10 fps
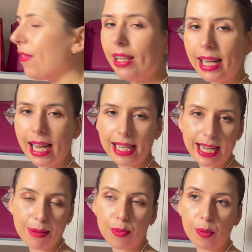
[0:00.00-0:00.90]
feel like I
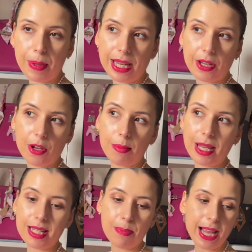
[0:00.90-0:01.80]
need more pink
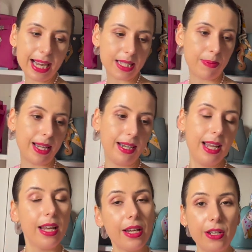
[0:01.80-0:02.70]
Hermes bags, but
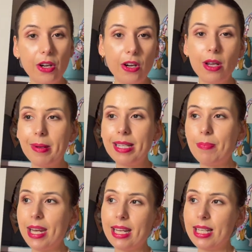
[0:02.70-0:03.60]
you know, Hermes
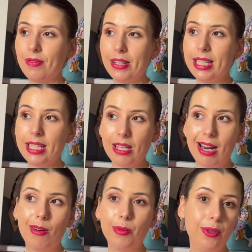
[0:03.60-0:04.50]
pink is very
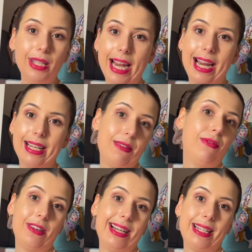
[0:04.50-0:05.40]
desirable and
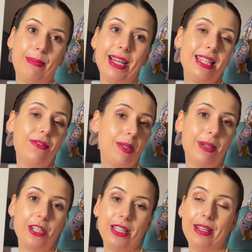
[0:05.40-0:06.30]
very expensive,
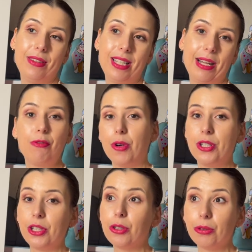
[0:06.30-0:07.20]
especially if it's like
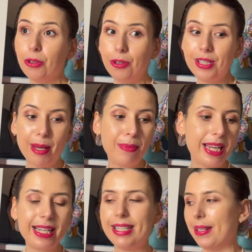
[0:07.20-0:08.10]
Rose Sakura or
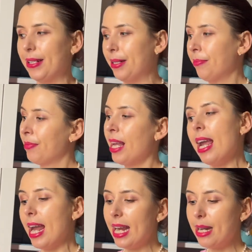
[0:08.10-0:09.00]
something. So
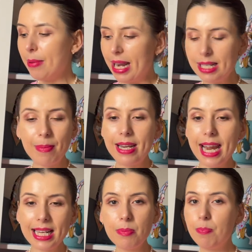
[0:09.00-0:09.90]
anyways, my
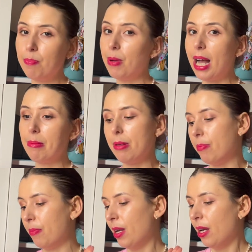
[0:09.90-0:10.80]
next Barbie
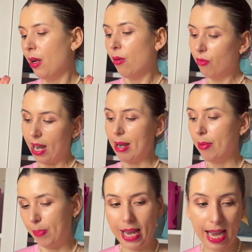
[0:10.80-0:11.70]

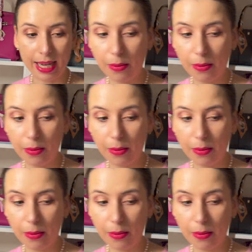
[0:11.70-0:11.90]
vibe bag